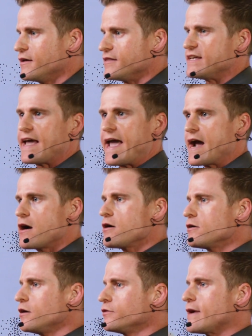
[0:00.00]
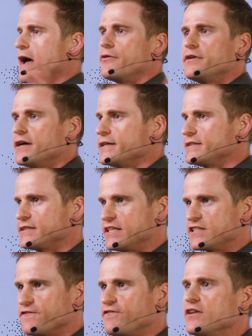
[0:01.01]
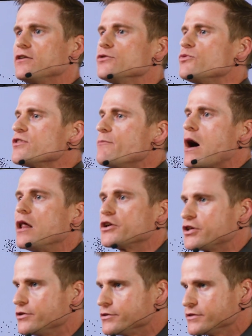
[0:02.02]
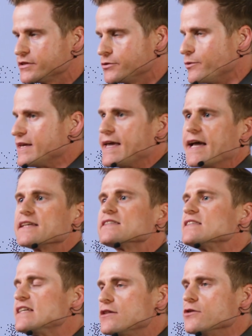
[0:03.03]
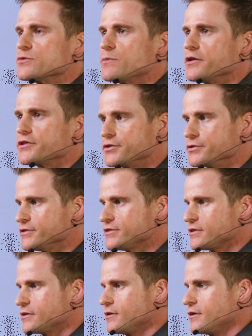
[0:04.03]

The air around us is filled with molecules. We can't see those molecules.